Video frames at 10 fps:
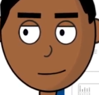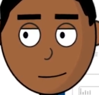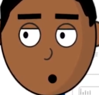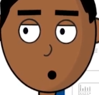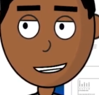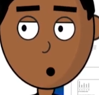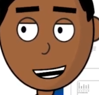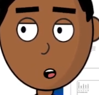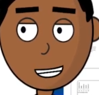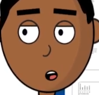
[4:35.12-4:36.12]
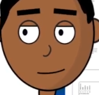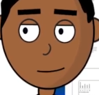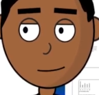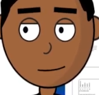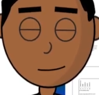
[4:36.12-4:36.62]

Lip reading: So let's go ahead and count.